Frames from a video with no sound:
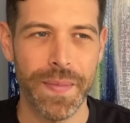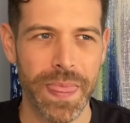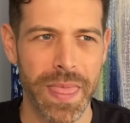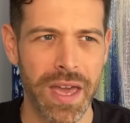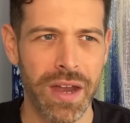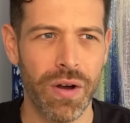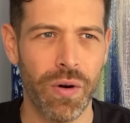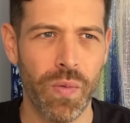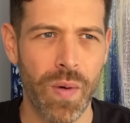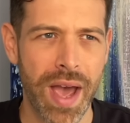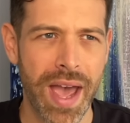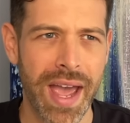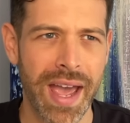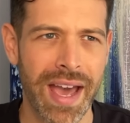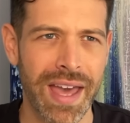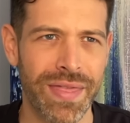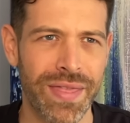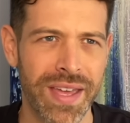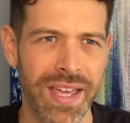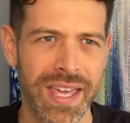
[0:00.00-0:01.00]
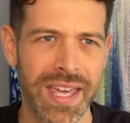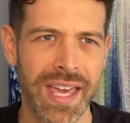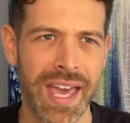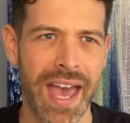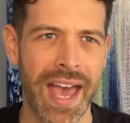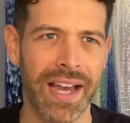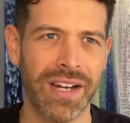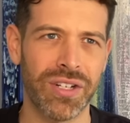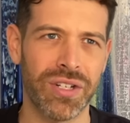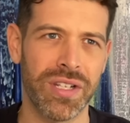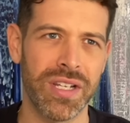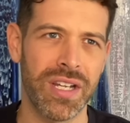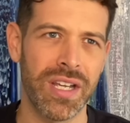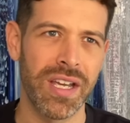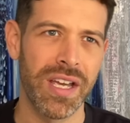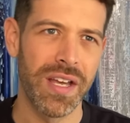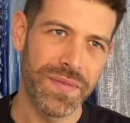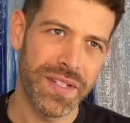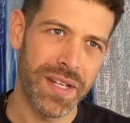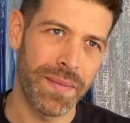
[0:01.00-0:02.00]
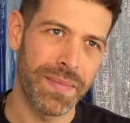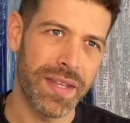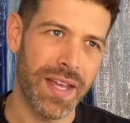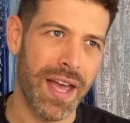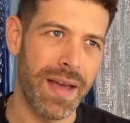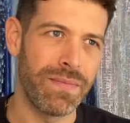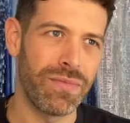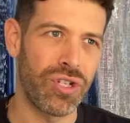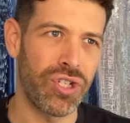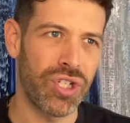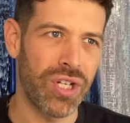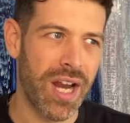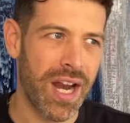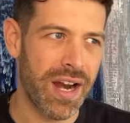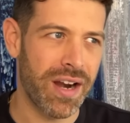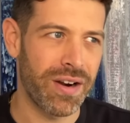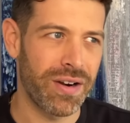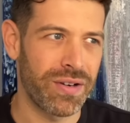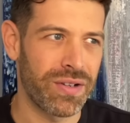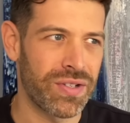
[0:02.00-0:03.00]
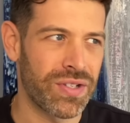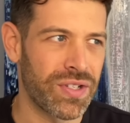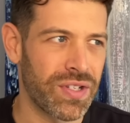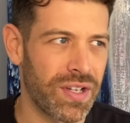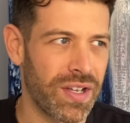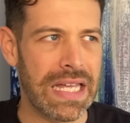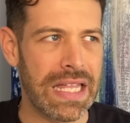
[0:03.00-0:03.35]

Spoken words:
In a way, I think he actually sometimes shares